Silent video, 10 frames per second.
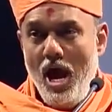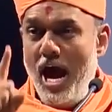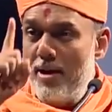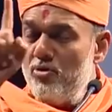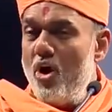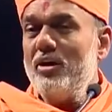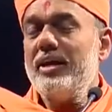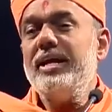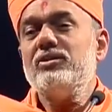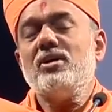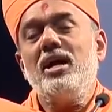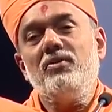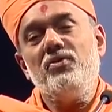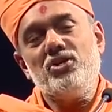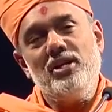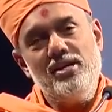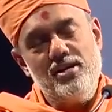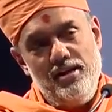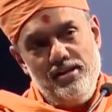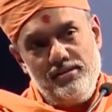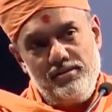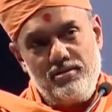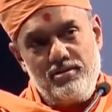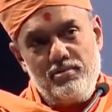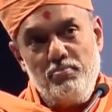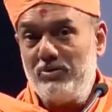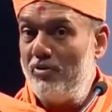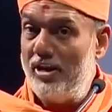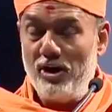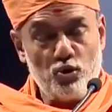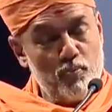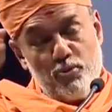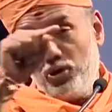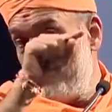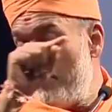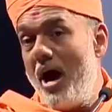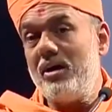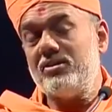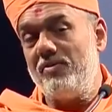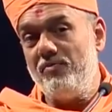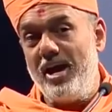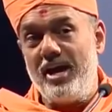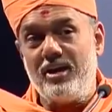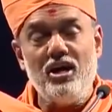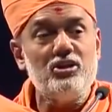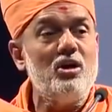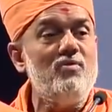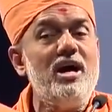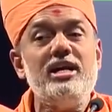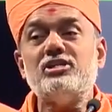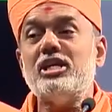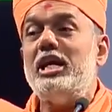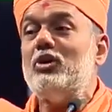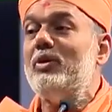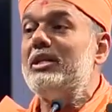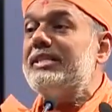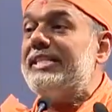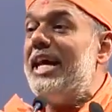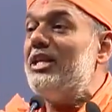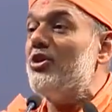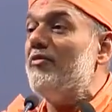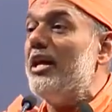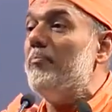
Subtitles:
I'm not against artificial intelligence, but we will have to put a bar somewhere. Otherwise, it will snatch away